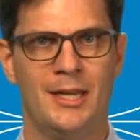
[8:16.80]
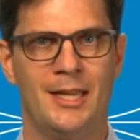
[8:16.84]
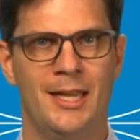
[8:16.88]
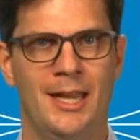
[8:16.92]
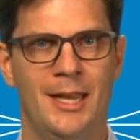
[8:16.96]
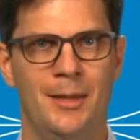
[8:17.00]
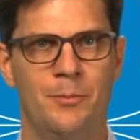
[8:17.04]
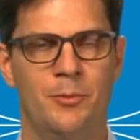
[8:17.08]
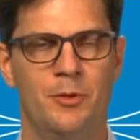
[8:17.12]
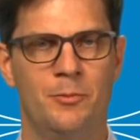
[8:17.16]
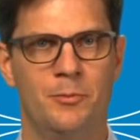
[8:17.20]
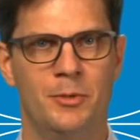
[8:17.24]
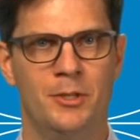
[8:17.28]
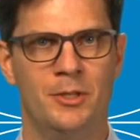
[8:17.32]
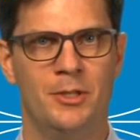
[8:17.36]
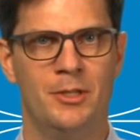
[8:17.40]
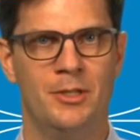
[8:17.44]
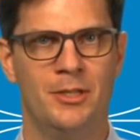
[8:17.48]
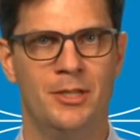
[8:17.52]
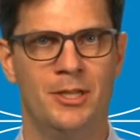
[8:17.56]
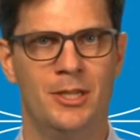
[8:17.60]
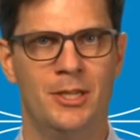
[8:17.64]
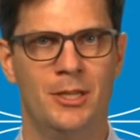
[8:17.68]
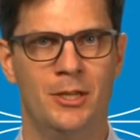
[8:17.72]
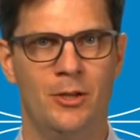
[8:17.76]

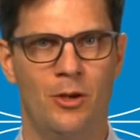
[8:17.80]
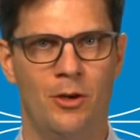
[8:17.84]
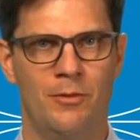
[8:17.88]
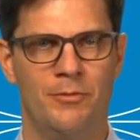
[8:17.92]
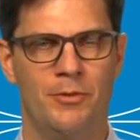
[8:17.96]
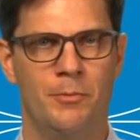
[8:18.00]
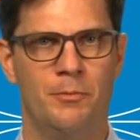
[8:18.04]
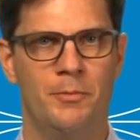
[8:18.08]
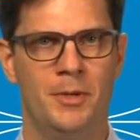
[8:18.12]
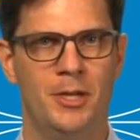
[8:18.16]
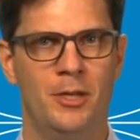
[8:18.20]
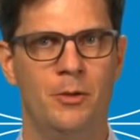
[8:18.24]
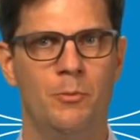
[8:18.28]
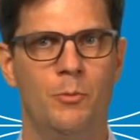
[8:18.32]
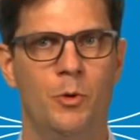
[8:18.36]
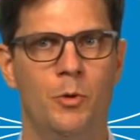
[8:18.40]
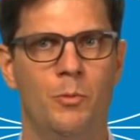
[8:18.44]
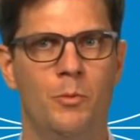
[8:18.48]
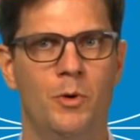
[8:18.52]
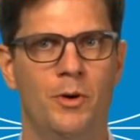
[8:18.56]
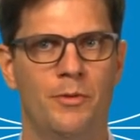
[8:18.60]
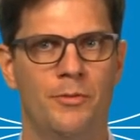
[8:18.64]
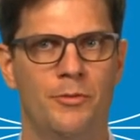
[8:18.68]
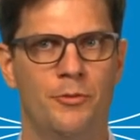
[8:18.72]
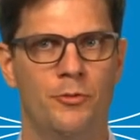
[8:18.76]
capability of a
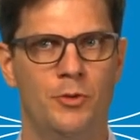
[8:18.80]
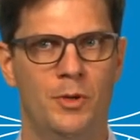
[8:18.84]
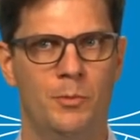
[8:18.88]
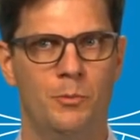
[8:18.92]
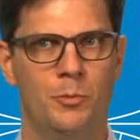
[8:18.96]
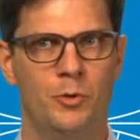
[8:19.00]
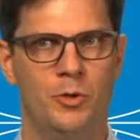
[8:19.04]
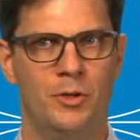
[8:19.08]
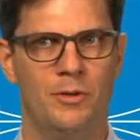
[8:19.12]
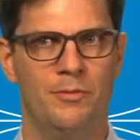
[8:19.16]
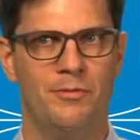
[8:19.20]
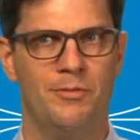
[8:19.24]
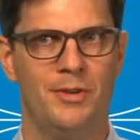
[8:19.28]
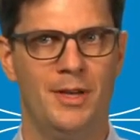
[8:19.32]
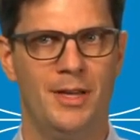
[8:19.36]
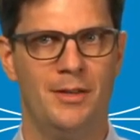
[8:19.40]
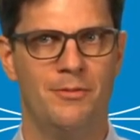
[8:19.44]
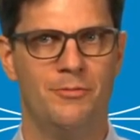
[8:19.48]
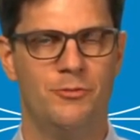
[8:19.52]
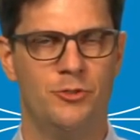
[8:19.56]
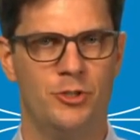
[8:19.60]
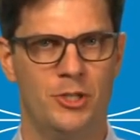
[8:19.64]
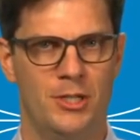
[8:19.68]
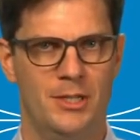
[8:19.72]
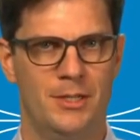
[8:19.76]
minimum of
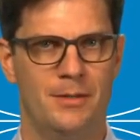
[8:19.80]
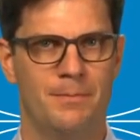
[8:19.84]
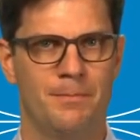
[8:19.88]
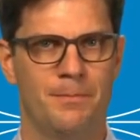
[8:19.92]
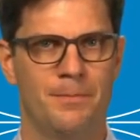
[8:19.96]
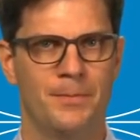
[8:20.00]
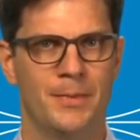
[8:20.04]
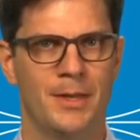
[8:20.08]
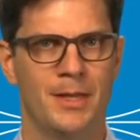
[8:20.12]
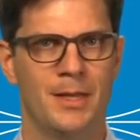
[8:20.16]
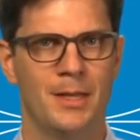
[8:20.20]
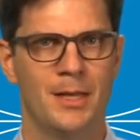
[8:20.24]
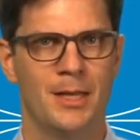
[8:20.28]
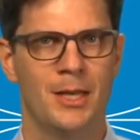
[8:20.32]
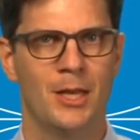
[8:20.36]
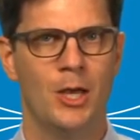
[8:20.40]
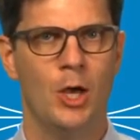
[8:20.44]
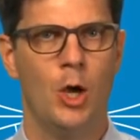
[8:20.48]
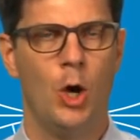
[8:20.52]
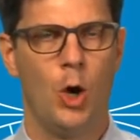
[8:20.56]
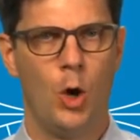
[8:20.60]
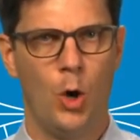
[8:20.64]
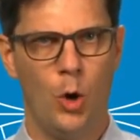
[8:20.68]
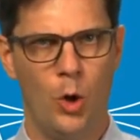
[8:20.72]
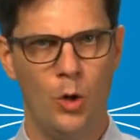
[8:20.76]
3.5 G.
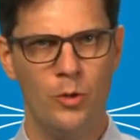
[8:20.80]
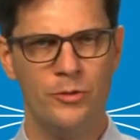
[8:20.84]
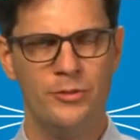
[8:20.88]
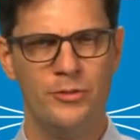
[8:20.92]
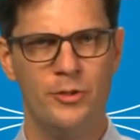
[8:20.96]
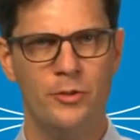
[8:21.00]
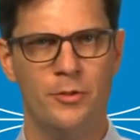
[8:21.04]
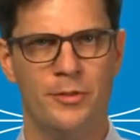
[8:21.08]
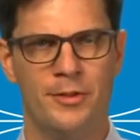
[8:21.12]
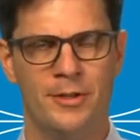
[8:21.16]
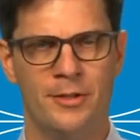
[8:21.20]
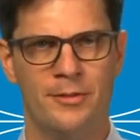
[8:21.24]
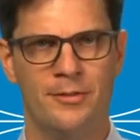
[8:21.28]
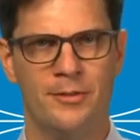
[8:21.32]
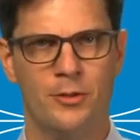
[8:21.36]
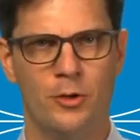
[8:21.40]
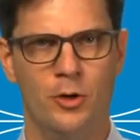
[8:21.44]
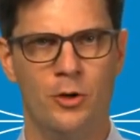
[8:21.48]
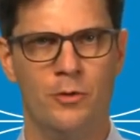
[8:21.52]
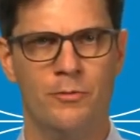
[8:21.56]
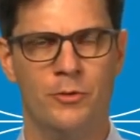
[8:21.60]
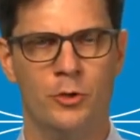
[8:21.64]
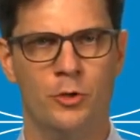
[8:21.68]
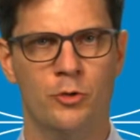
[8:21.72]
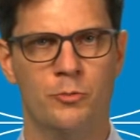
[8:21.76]
Also, this
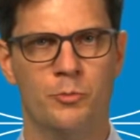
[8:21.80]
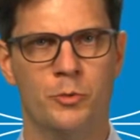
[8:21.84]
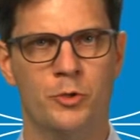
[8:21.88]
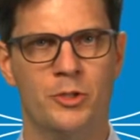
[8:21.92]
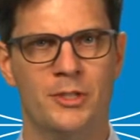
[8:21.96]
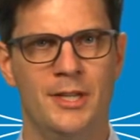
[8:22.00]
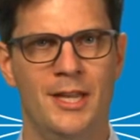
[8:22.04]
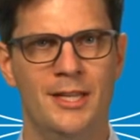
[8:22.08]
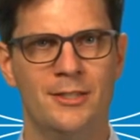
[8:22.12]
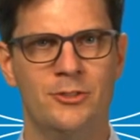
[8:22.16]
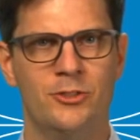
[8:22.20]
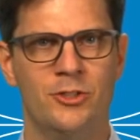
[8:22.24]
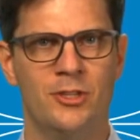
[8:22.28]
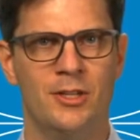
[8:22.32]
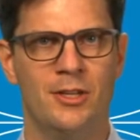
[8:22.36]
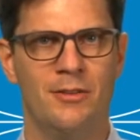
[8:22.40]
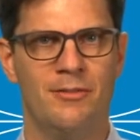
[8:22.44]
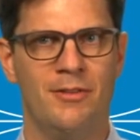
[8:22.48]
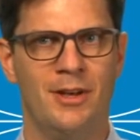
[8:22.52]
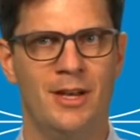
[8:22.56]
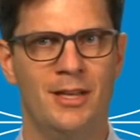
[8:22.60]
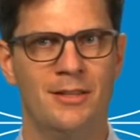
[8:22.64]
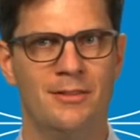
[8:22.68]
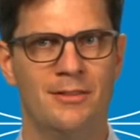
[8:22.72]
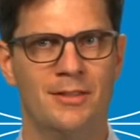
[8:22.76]
overload protection
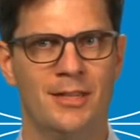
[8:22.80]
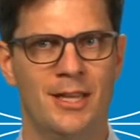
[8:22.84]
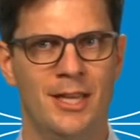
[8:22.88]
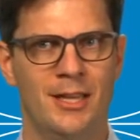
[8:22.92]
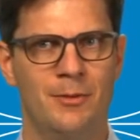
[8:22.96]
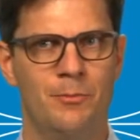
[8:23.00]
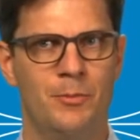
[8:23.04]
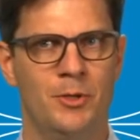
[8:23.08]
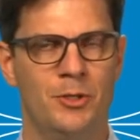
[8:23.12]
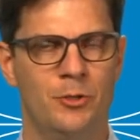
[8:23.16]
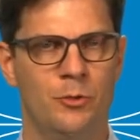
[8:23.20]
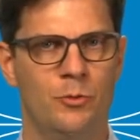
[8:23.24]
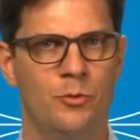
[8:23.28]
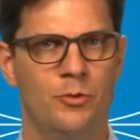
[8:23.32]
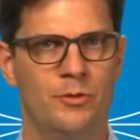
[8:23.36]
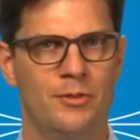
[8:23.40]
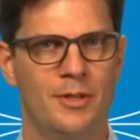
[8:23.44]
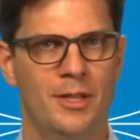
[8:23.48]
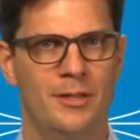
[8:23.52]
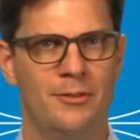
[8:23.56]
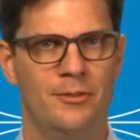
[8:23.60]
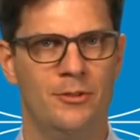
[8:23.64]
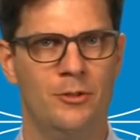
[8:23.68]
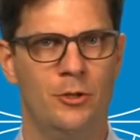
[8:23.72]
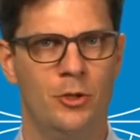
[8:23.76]
device can be used
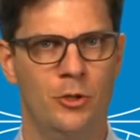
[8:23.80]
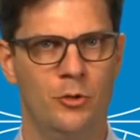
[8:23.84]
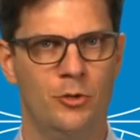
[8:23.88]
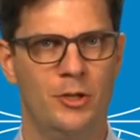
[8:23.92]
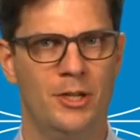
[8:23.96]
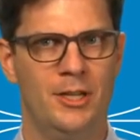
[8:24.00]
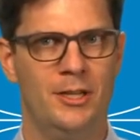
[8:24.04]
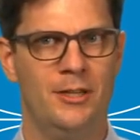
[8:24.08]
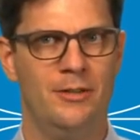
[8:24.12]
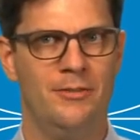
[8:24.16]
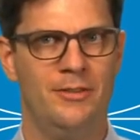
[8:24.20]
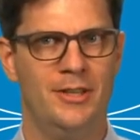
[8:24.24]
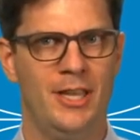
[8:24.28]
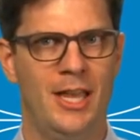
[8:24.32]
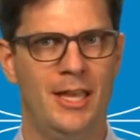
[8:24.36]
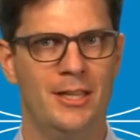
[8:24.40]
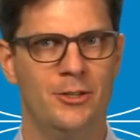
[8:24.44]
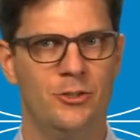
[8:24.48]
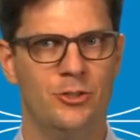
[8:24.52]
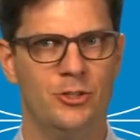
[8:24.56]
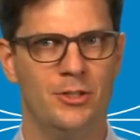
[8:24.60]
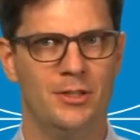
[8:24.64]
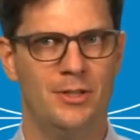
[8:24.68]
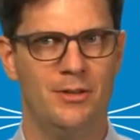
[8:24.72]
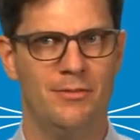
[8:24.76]
as a load
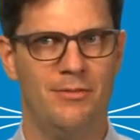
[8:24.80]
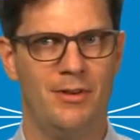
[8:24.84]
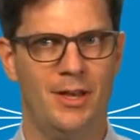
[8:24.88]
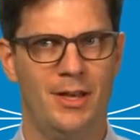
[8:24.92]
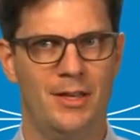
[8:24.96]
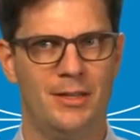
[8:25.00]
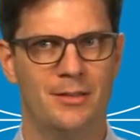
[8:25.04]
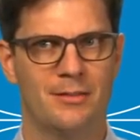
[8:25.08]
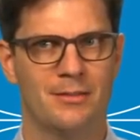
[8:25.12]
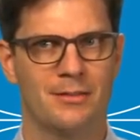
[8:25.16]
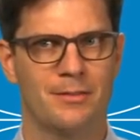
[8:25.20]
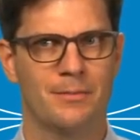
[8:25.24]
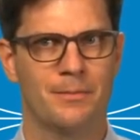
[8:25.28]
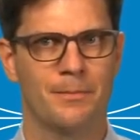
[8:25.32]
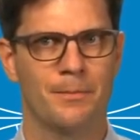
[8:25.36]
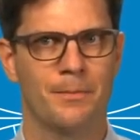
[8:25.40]
alleviation device.